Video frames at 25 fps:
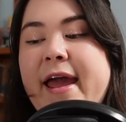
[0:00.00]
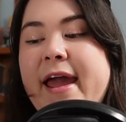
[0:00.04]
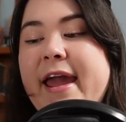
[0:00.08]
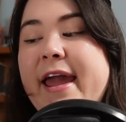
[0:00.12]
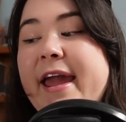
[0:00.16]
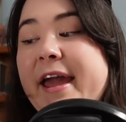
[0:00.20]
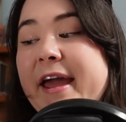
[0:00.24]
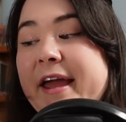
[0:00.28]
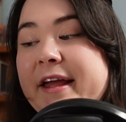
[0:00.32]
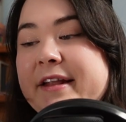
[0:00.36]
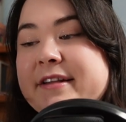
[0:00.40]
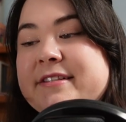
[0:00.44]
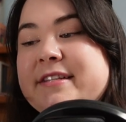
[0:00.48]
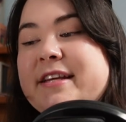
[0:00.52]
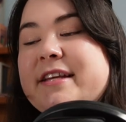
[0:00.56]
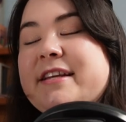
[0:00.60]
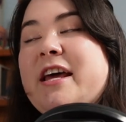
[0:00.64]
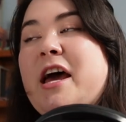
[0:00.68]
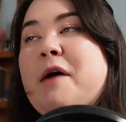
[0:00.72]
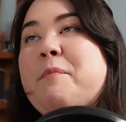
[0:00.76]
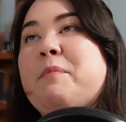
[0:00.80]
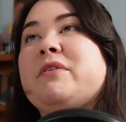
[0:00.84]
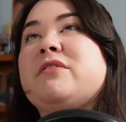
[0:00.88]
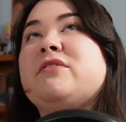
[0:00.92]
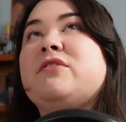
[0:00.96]
and in
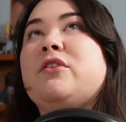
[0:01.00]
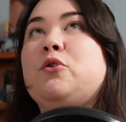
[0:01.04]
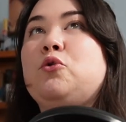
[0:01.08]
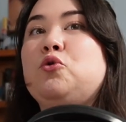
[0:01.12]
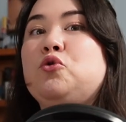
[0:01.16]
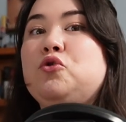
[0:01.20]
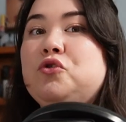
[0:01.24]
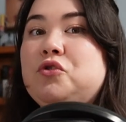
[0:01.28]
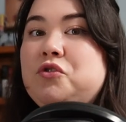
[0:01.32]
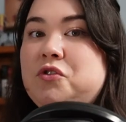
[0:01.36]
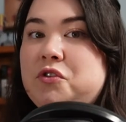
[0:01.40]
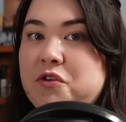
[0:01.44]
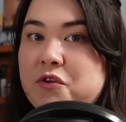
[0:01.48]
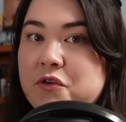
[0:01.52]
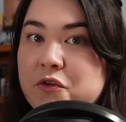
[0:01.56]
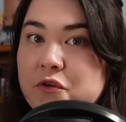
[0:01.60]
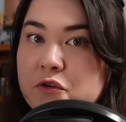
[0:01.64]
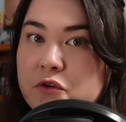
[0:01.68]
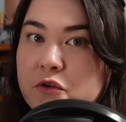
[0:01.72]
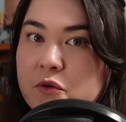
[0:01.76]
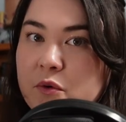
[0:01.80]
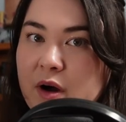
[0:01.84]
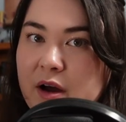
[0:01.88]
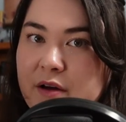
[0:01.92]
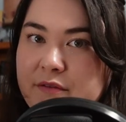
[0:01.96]
episode
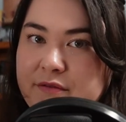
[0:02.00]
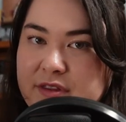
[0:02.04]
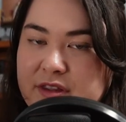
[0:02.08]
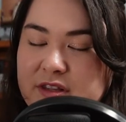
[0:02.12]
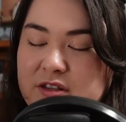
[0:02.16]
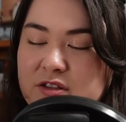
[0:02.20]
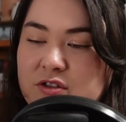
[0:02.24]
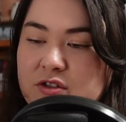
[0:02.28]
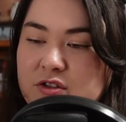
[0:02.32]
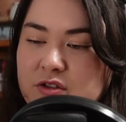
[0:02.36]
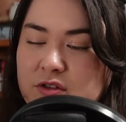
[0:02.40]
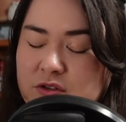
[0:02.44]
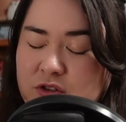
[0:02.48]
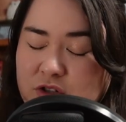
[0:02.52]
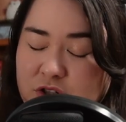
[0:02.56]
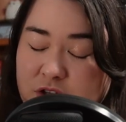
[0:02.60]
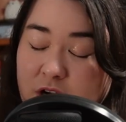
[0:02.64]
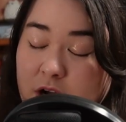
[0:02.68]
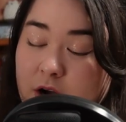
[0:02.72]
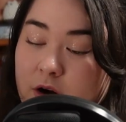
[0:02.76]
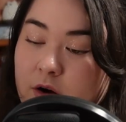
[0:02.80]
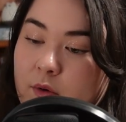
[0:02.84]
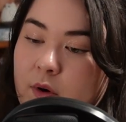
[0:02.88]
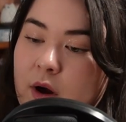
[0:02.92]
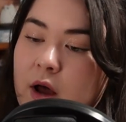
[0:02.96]
2 of this
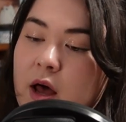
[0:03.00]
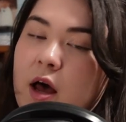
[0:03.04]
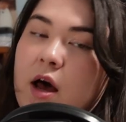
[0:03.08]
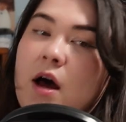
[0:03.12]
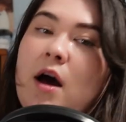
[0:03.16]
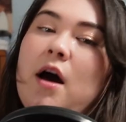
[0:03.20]
show,